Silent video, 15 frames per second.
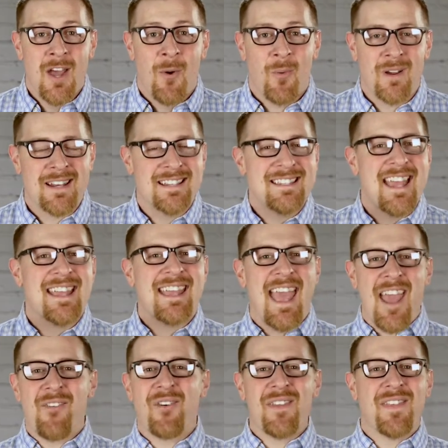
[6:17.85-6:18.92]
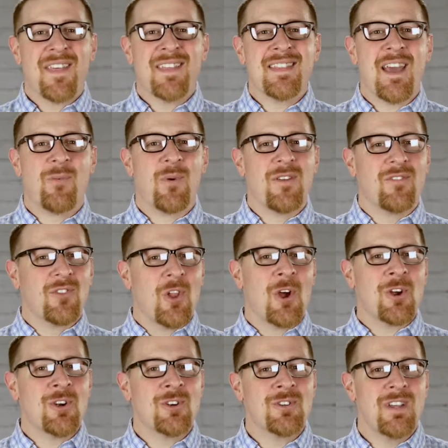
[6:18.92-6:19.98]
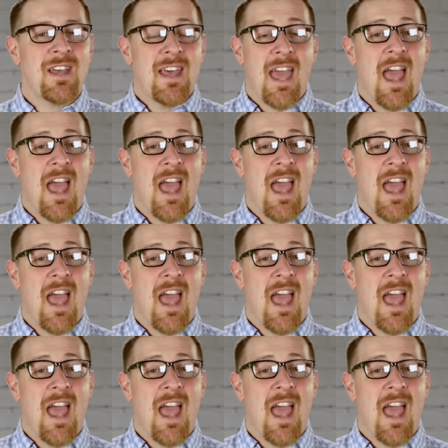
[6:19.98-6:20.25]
We're going to take everything that we've learned,